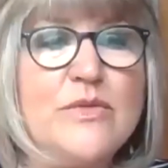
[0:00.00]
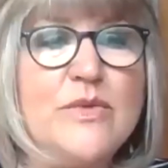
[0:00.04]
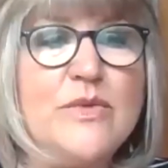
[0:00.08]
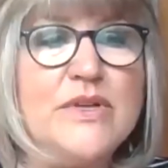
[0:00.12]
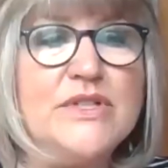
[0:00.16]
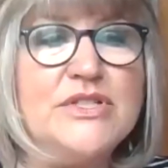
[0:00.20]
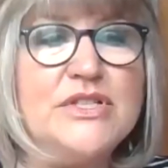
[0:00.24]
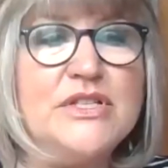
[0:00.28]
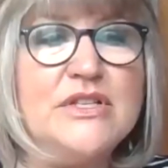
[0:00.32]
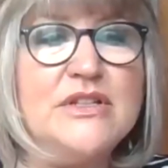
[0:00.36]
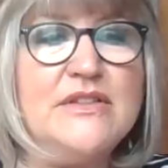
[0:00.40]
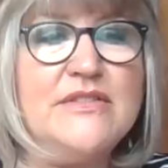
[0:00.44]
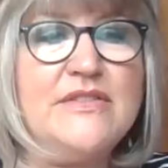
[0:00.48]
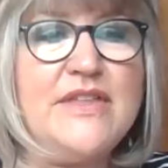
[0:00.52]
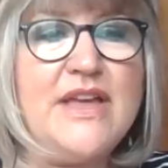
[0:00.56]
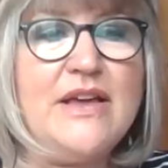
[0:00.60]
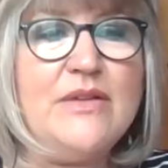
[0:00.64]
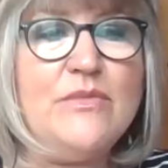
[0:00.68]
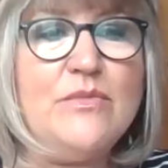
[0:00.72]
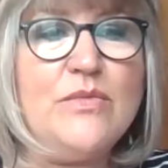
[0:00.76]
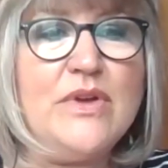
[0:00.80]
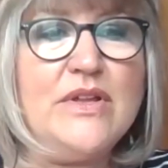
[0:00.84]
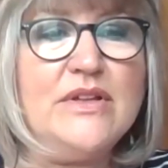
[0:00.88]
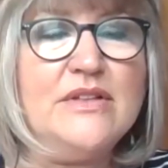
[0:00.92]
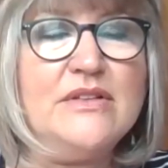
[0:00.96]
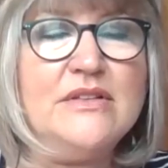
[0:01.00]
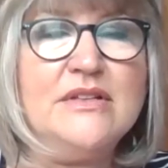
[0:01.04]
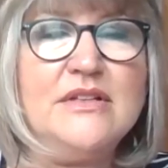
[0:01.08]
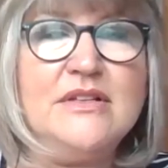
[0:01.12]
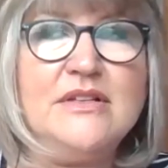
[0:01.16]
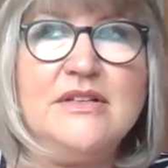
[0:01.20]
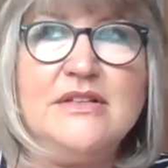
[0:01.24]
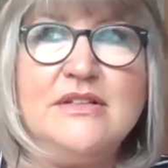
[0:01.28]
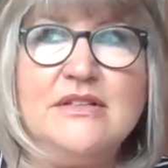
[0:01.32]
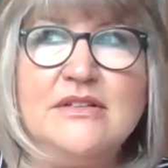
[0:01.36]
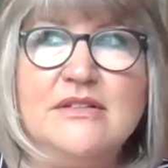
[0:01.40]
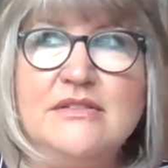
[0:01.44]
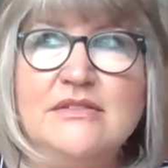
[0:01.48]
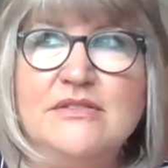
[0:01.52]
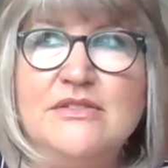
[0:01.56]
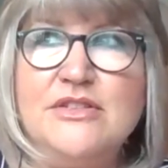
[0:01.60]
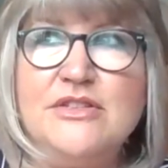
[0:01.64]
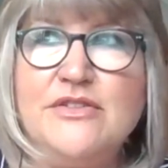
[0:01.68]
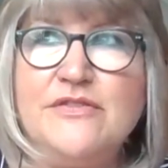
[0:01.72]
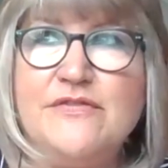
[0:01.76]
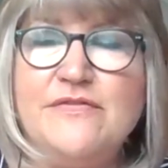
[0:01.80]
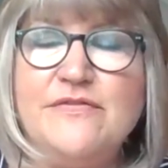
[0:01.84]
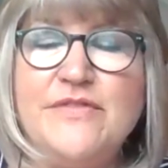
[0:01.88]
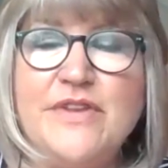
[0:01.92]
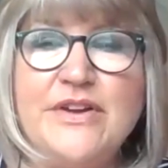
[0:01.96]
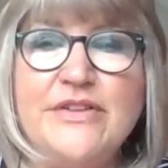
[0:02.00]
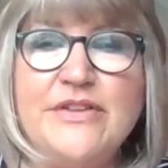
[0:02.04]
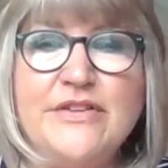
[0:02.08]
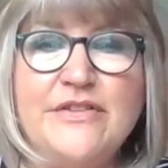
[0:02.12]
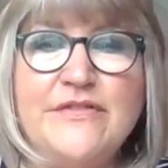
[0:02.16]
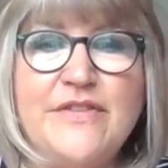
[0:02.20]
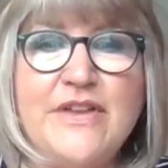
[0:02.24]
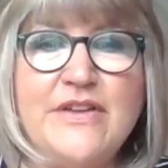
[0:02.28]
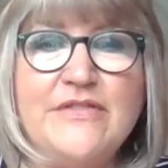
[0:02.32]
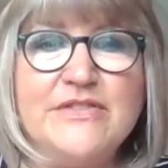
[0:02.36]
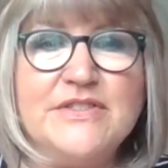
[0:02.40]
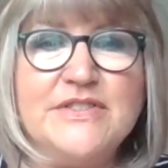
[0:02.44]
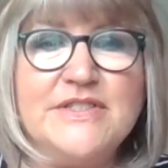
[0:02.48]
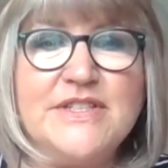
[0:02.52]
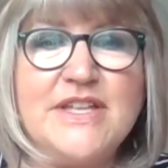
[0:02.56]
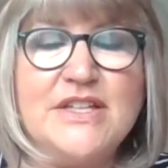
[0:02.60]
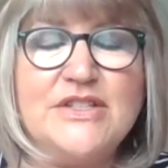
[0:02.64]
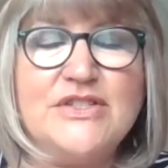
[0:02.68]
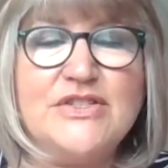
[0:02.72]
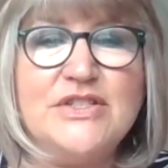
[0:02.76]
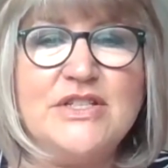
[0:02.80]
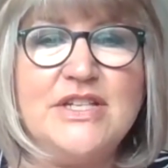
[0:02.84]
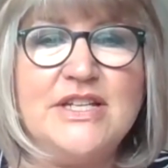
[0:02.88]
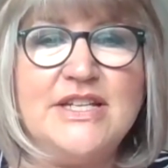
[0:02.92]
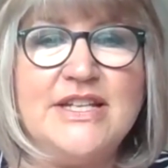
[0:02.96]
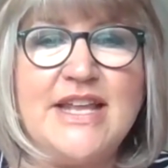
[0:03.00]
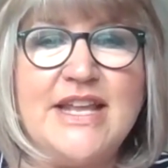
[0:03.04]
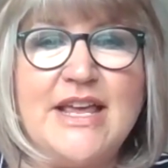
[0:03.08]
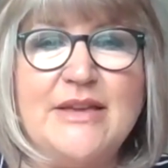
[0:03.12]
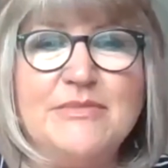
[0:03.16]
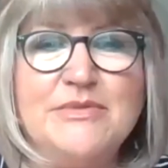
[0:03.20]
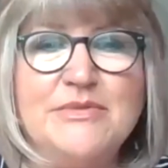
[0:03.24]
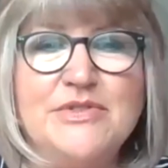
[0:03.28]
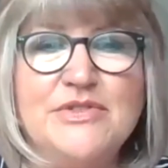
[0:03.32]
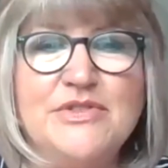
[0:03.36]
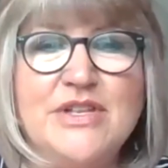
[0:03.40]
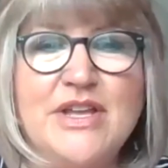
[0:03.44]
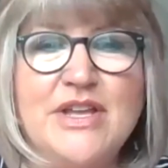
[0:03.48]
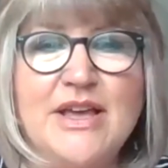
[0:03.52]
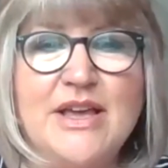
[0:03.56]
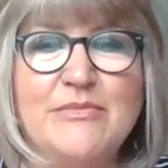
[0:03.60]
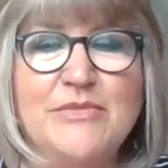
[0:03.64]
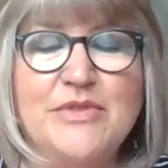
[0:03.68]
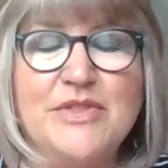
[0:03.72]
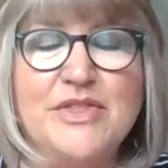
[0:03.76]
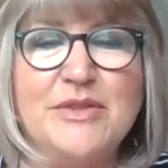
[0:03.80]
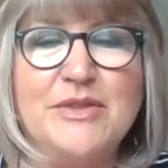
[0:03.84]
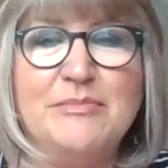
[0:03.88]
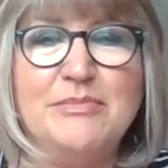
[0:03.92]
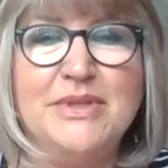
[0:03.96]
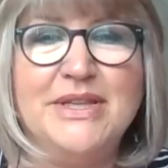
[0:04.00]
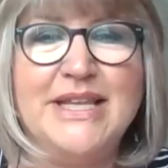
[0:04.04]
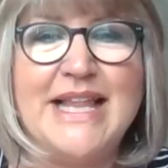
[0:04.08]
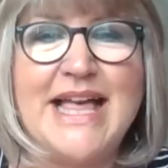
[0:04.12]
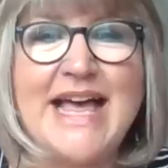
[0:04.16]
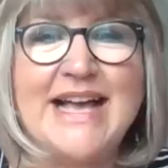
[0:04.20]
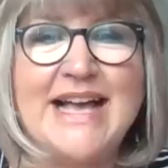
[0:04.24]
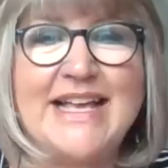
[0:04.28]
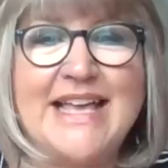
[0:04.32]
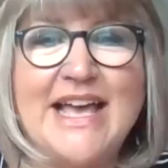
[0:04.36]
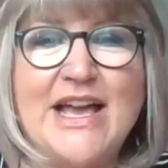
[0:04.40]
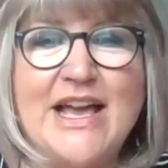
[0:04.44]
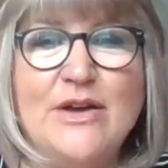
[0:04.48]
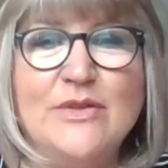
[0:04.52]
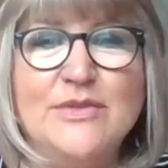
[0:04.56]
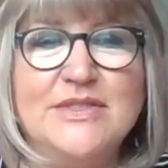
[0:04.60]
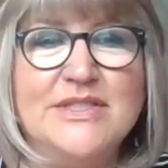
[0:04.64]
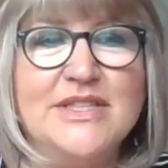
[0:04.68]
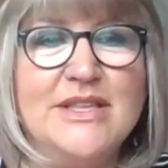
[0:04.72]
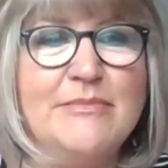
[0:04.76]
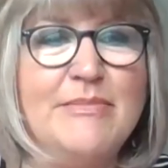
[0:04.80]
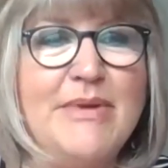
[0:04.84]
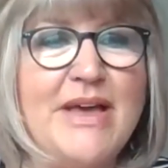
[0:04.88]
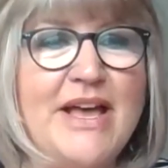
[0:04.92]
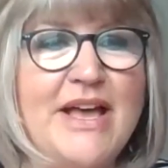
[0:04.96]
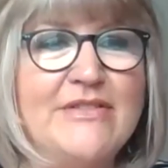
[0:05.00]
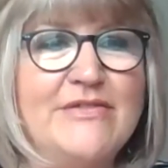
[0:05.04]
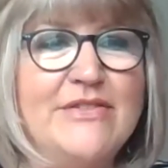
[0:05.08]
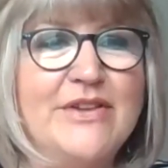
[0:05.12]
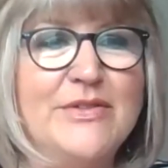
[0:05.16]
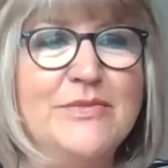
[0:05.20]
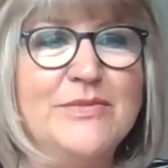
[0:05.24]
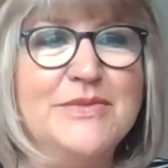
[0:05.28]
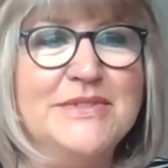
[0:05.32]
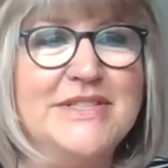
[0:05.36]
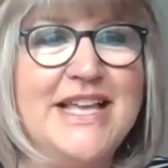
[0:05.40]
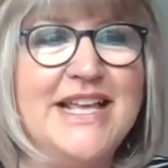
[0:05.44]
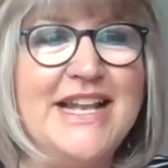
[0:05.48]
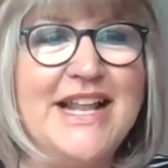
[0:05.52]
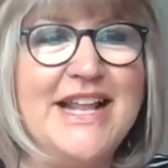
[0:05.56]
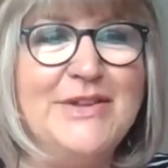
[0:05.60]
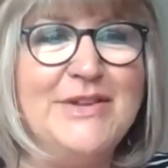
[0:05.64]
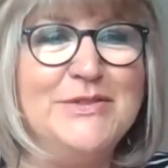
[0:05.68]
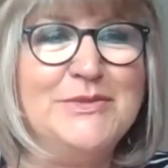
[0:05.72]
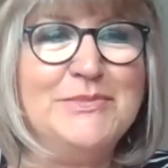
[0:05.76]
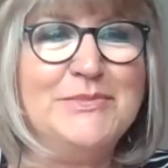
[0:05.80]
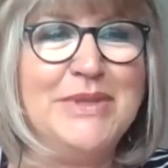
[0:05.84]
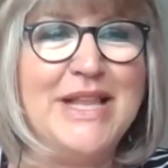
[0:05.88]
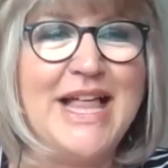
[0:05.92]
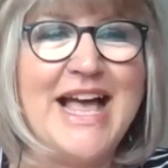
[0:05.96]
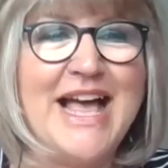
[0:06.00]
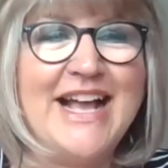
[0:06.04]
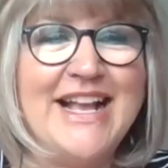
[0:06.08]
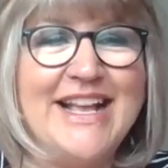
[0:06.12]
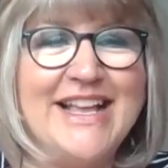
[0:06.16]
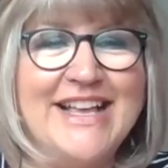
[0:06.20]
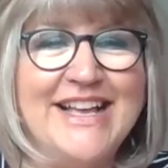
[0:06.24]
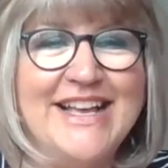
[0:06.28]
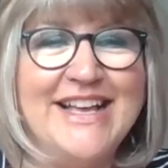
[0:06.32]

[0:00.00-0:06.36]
question. That one, your very favorite sketch you did in Amsterdam with the black house in the background, was that house black?